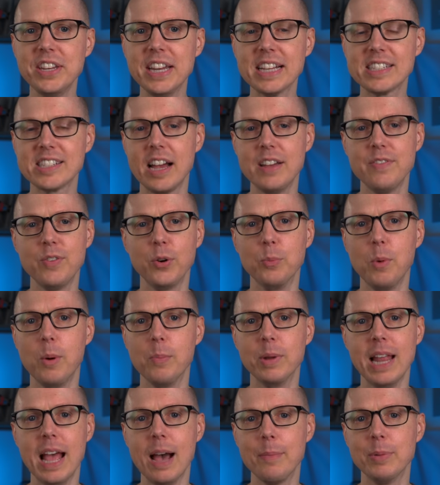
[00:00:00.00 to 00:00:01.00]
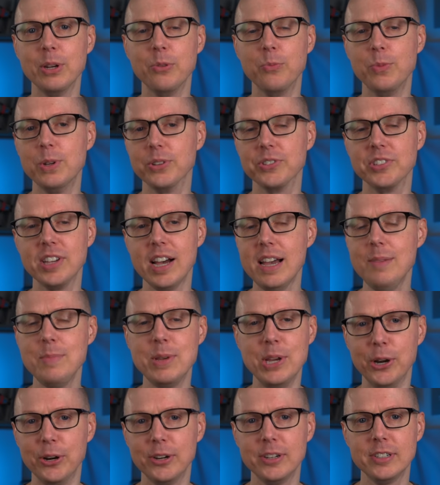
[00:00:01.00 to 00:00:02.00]
the next iPhone moment happen in real time
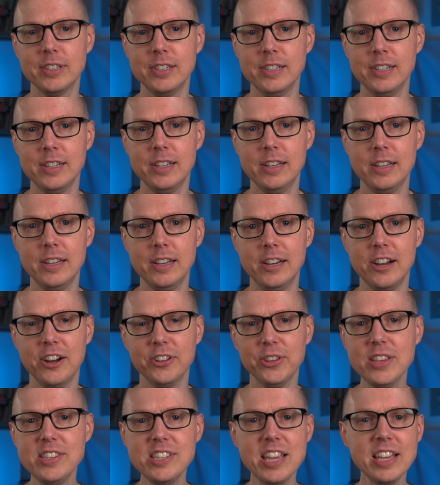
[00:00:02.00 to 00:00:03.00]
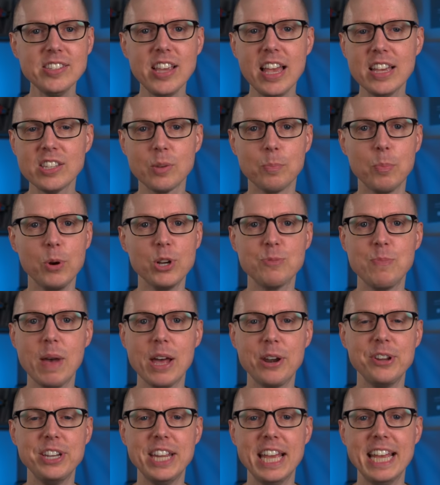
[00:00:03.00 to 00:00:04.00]
here. Unless Tesla has to push
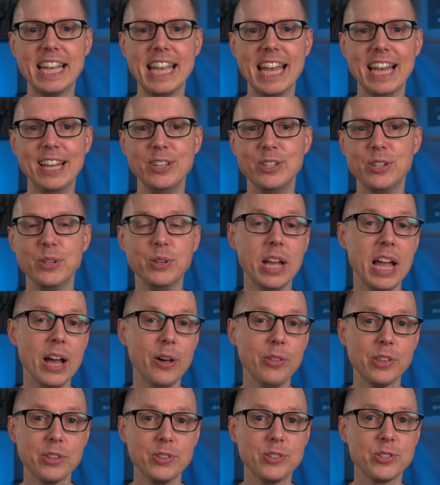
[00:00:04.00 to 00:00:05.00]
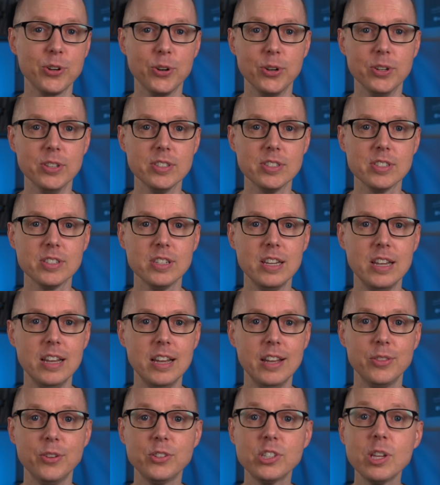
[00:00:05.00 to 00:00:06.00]
battery day again due to health concerns,
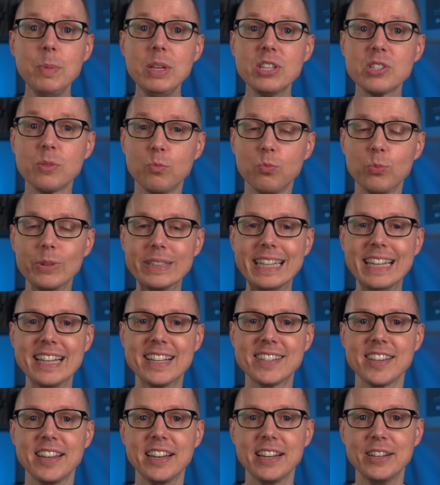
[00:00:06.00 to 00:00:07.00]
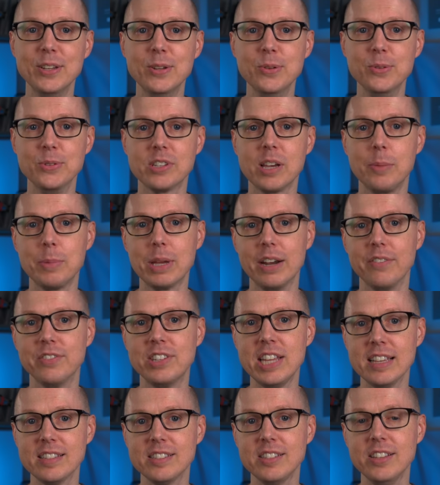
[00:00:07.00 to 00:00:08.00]
there's going to be some really exciting news coming out of
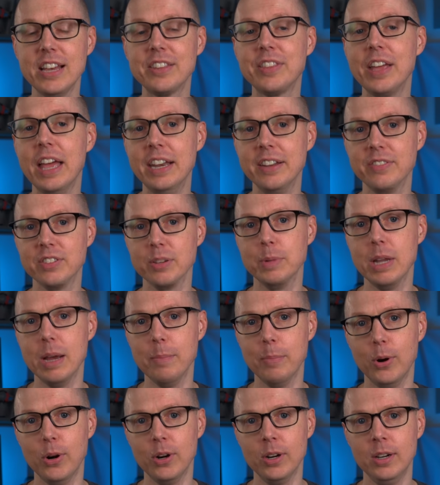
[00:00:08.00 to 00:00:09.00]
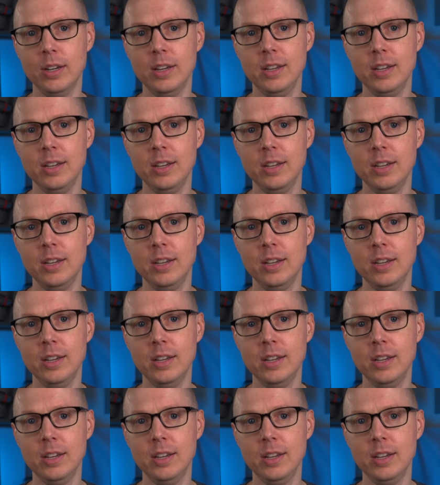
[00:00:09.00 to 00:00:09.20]
Tesla at the end of September.